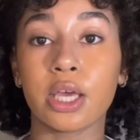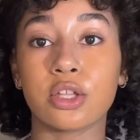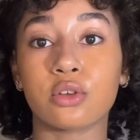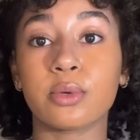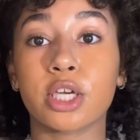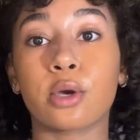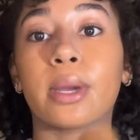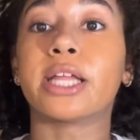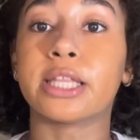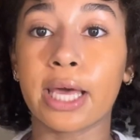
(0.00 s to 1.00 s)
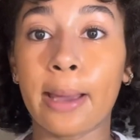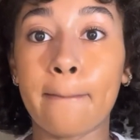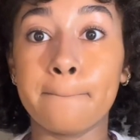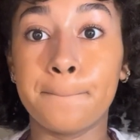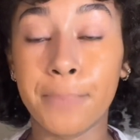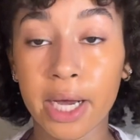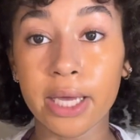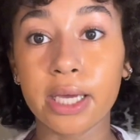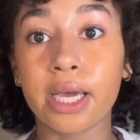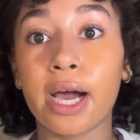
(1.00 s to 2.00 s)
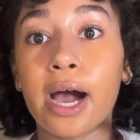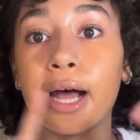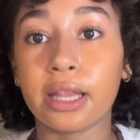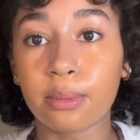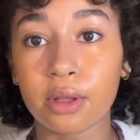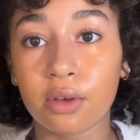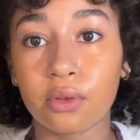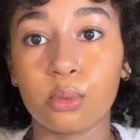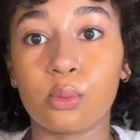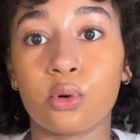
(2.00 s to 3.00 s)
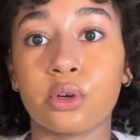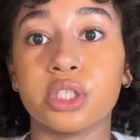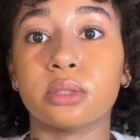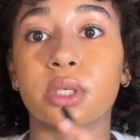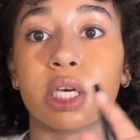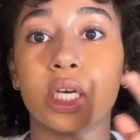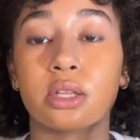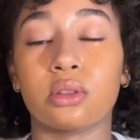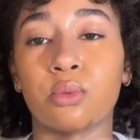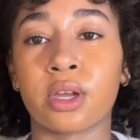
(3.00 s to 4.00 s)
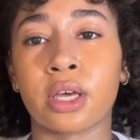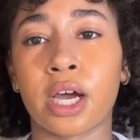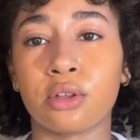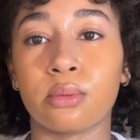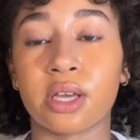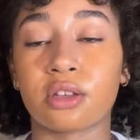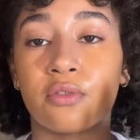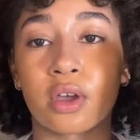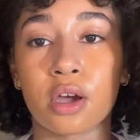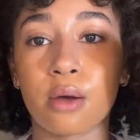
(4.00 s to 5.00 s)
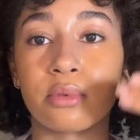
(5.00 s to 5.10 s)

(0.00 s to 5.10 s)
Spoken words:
So we can go back to that, but I like my stuff a little bit more orangey because the way that I do my stuff, it comes